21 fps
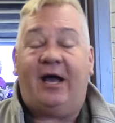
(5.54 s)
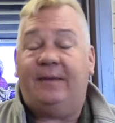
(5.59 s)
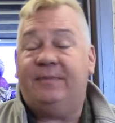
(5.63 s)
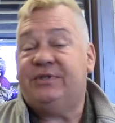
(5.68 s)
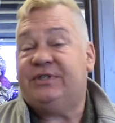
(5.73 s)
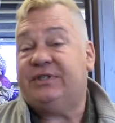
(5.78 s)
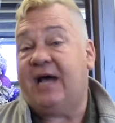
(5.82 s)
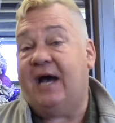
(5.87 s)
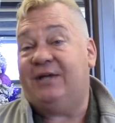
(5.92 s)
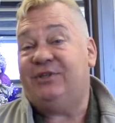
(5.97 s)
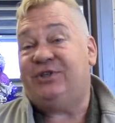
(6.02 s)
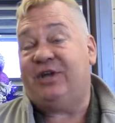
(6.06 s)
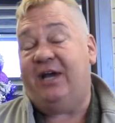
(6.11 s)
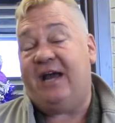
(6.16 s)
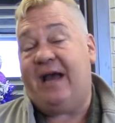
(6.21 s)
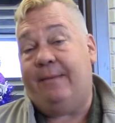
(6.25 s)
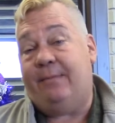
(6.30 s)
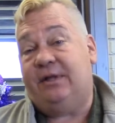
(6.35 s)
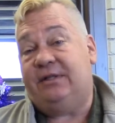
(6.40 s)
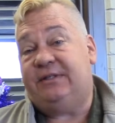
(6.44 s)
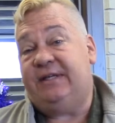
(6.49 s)
I'm Scott J.
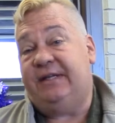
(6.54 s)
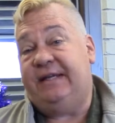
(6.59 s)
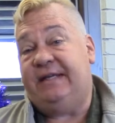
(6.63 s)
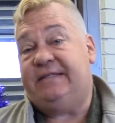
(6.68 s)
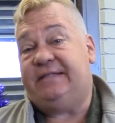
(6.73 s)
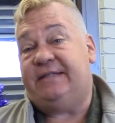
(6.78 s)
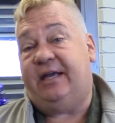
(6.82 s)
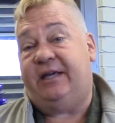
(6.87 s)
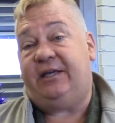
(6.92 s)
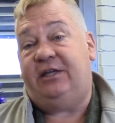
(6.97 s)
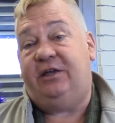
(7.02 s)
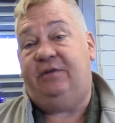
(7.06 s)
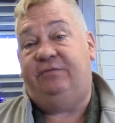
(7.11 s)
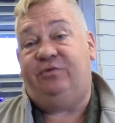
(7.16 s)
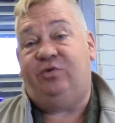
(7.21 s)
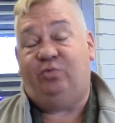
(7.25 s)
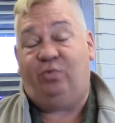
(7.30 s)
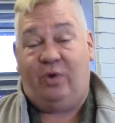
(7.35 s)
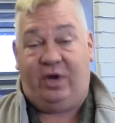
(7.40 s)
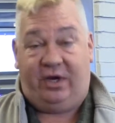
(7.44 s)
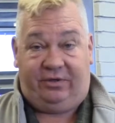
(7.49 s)
Hamilton, Executive
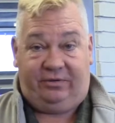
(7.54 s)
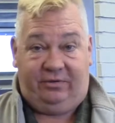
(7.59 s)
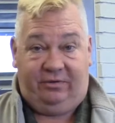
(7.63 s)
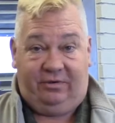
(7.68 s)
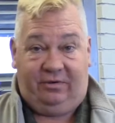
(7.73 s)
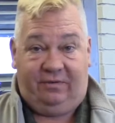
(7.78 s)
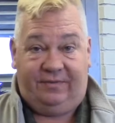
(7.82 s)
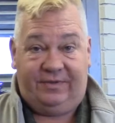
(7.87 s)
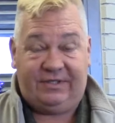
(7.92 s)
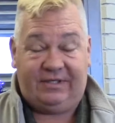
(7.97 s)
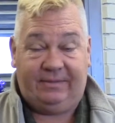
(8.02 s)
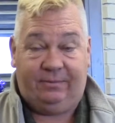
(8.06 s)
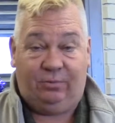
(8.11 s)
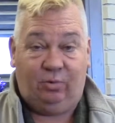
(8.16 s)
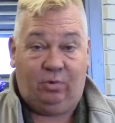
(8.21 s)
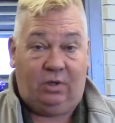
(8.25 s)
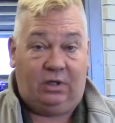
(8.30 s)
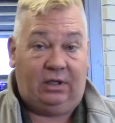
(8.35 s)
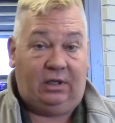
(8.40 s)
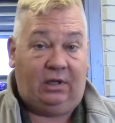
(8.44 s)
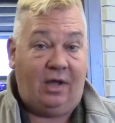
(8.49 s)
Director of the
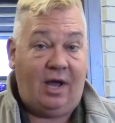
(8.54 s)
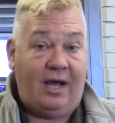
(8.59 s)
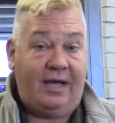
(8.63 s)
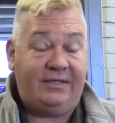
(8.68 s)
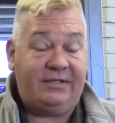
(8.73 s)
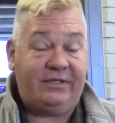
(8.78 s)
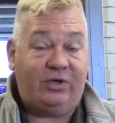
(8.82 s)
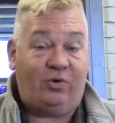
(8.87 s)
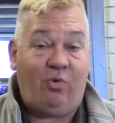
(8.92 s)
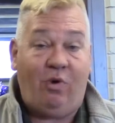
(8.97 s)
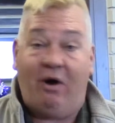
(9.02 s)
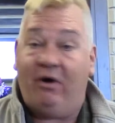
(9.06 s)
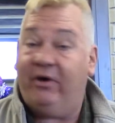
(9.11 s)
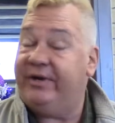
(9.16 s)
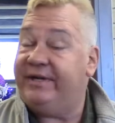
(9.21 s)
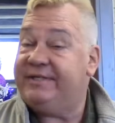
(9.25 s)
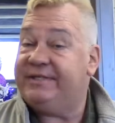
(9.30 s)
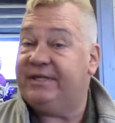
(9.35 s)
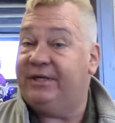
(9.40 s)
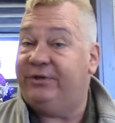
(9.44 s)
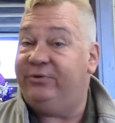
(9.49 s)
Cimarron Alliance Equality
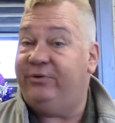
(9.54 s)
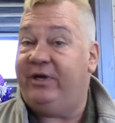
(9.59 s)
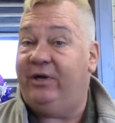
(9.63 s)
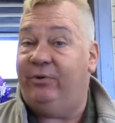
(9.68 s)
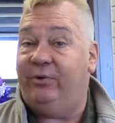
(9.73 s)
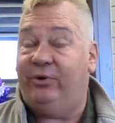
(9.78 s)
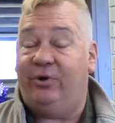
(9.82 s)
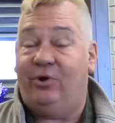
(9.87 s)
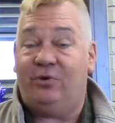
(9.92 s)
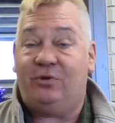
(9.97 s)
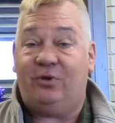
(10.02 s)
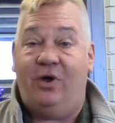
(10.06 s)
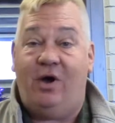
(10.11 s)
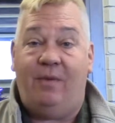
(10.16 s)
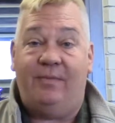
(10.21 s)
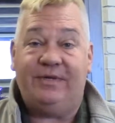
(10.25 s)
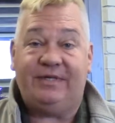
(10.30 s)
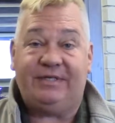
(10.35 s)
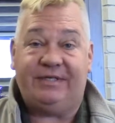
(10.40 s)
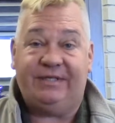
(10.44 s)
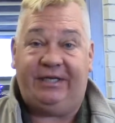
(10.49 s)
Center here in
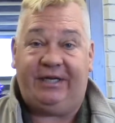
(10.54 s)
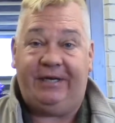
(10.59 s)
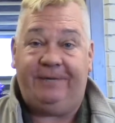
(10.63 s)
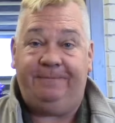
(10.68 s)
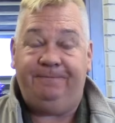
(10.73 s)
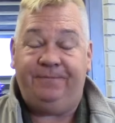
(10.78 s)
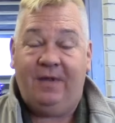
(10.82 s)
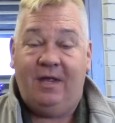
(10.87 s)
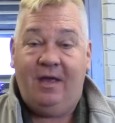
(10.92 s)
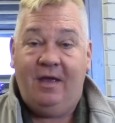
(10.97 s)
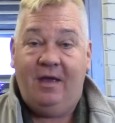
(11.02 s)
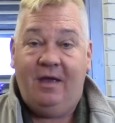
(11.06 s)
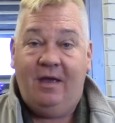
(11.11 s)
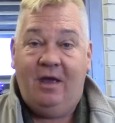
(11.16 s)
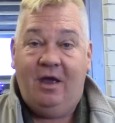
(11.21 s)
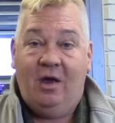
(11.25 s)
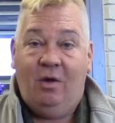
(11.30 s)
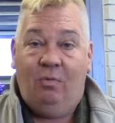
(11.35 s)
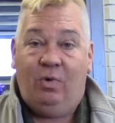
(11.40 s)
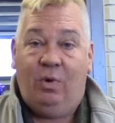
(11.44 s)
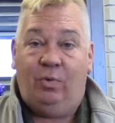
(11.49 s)
Oklahoma City.
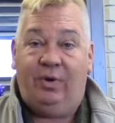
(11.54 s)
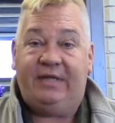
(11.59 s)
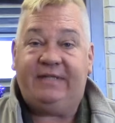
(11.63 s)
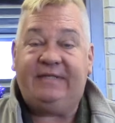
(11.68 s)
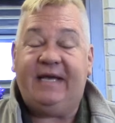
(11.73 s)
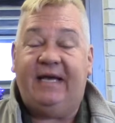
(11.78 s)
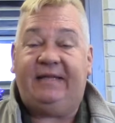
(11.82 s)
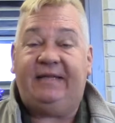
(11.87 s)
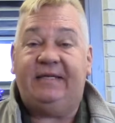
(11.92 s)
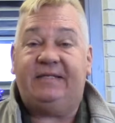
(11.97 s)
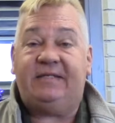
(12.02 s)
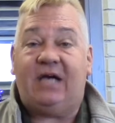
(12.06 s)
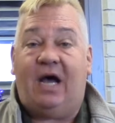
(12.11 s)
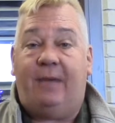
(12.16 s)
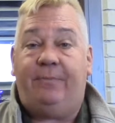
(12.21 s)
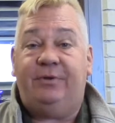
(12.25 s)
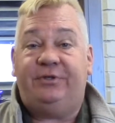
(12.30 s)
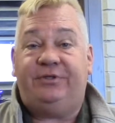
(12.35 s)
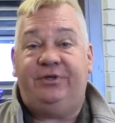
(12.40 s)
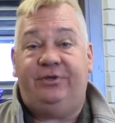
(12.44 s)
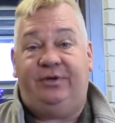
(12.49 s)
We want to take this
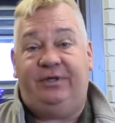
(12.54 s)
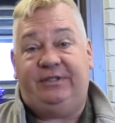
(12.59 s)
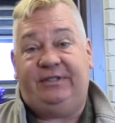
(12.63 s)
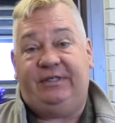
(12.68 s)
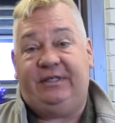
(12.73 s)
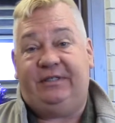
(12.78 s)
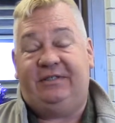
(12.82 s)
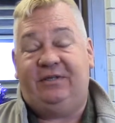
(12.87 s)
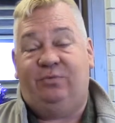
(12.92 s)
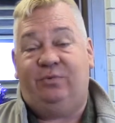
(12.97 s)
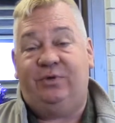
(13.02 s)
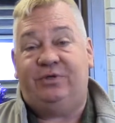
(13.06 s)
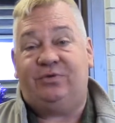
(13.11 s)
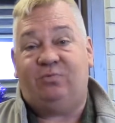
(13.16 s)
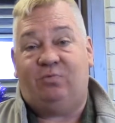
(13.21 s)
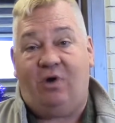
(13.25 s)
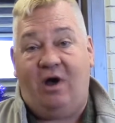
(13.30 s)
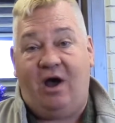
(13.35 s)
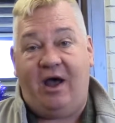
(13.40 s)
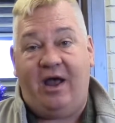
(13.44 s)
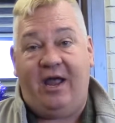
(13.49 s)
opportunity to wish
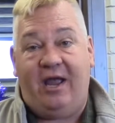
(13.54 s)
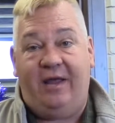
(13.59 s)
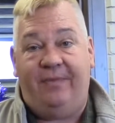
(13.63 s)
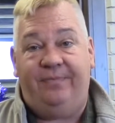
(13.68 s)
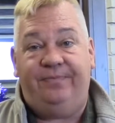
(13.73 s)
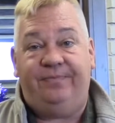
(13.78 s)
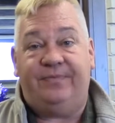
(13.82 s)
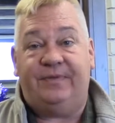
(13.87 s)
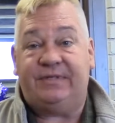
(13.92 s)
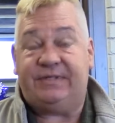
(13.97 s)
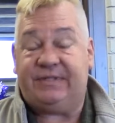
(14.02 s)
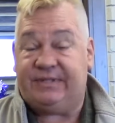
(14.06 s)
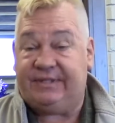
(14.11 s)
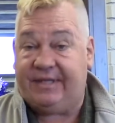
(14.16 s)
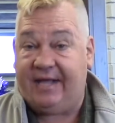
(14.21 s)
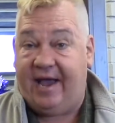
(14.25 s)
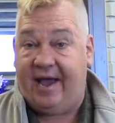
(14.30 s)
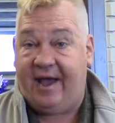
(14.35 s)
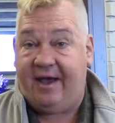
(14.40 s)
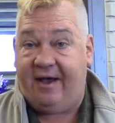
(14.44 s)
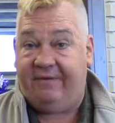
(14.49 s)
Ryan, the
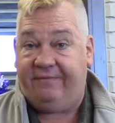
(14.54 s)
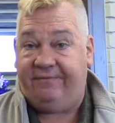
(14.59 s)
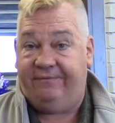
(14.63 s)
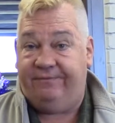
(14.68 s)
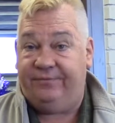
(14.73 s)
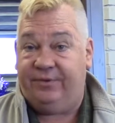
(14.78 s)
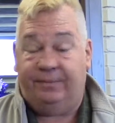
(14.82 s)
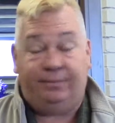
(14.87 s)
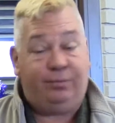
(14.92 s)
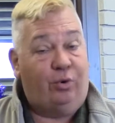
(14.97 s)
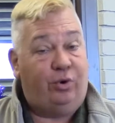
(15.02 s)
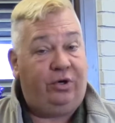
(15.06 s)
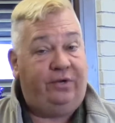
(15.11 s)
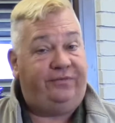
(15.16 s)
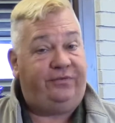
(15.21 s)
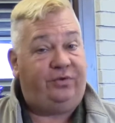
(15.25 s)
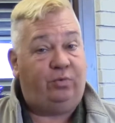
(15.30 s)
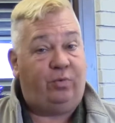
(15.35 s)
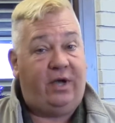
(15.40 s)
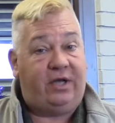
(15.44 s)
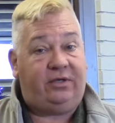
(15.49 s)
staff, the Board of
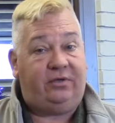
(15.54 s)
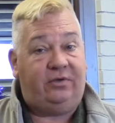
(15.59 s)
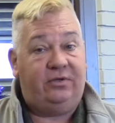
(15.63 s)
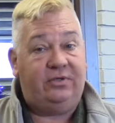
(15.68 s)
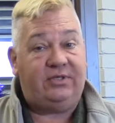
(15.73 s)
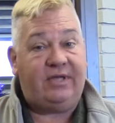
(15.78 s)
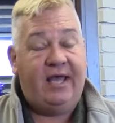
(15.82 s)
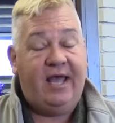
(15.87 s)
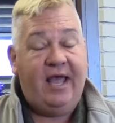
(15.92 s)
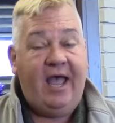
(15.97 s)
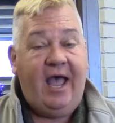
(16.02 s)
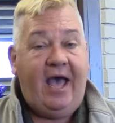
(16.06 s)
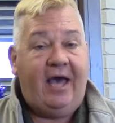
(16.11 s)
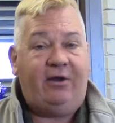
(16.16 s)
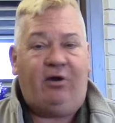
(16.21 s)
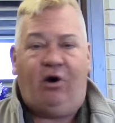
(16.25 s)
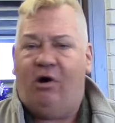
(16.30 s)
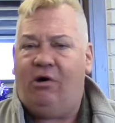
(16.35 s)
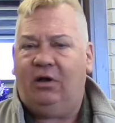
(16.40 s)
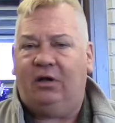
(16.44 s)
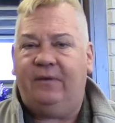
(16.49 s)
Directors, and
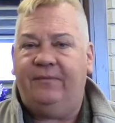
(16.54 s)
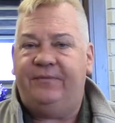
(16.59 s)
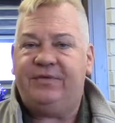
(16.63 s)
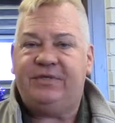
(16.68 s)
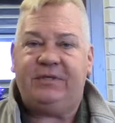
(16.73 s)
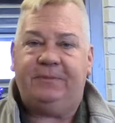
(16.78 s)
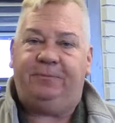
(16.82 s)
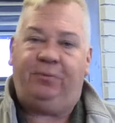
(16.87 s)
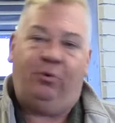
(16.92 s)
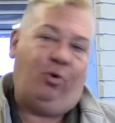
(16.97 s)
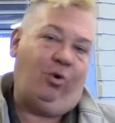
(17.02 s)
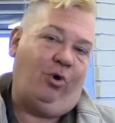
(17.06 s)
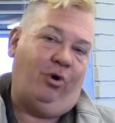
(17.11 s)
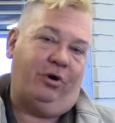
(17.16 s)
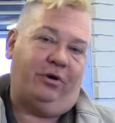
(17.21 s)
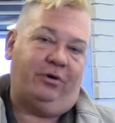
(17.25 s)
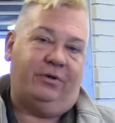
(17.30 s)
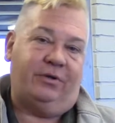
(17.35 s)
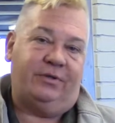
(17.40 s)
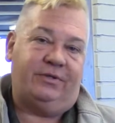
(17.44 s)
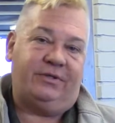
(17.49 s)
all of the
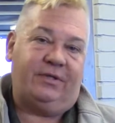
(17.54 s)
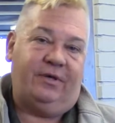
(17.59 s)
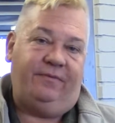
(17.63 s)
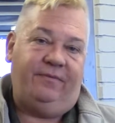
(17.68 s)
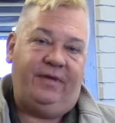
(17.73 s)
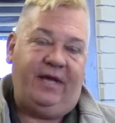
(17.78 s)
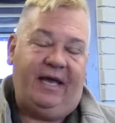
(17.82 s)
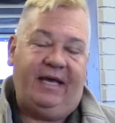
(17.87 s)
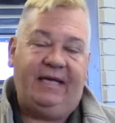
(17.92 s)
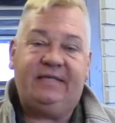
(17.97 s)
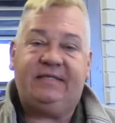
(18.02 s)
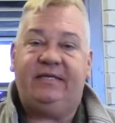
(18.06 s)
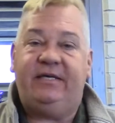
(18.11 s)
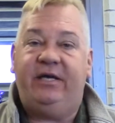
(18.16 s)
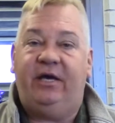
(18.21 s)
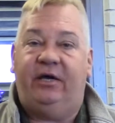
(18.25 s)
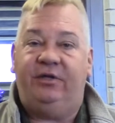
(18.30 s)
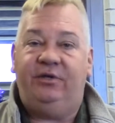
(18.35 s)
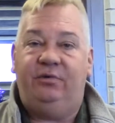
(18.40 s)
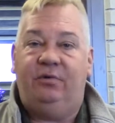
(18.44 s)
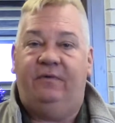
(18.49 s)
supporters of the
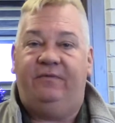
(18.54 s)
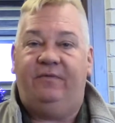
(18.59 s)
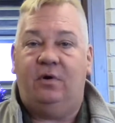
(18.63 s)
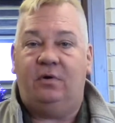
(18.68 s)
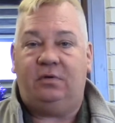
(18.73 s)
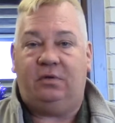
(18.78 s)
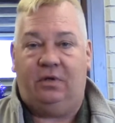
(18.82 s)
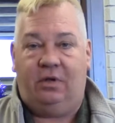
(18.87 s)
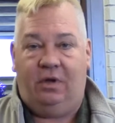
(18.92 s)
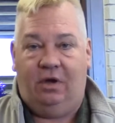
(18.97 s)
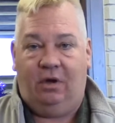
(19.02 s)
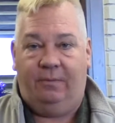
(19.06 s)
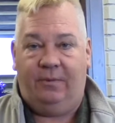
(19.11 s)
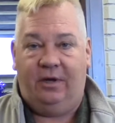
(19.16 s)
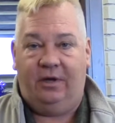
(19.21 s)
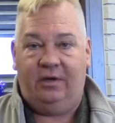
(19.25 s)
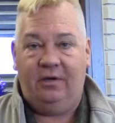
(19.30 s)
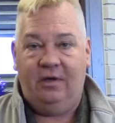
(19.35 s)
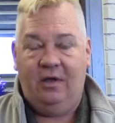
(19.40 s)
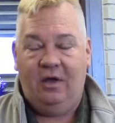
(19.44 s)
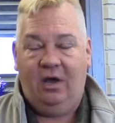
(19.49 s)
ACLU of
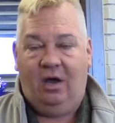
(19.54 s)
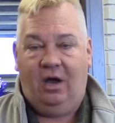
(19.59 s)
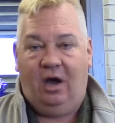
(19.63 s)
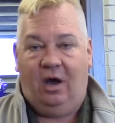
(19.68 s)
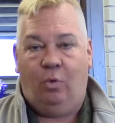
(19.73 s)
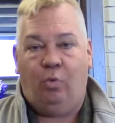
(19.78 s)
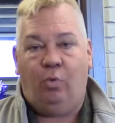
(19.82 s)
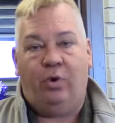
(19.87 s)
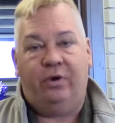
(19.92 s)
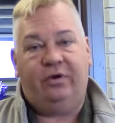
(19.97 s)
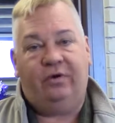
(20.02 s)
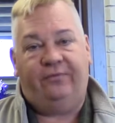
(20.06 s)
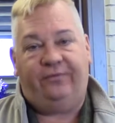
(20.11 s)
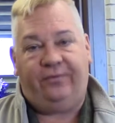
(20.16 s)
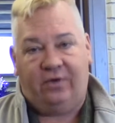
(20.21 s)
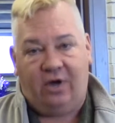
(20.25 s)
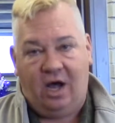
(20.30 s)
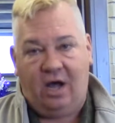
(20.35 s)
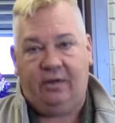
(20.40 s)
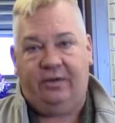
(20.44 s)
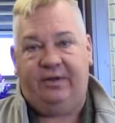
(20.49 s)
Oklahoma a wonderful
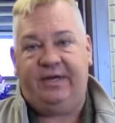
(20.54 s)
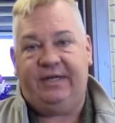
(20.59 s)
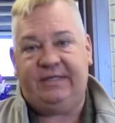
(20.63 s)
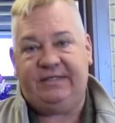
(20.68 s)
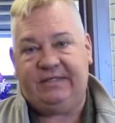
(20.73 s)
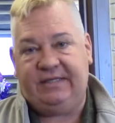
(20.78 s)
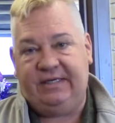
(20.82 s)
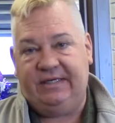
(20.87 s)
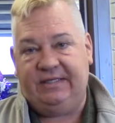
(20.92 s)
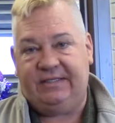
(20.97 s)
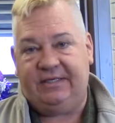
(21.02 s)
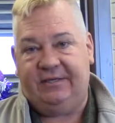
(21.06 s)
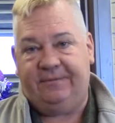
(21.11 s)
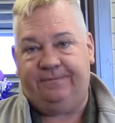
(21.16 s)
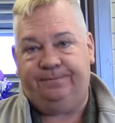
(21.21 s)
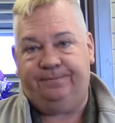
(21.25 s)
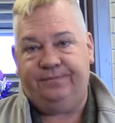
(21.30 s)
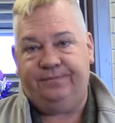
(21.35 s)
holiday season.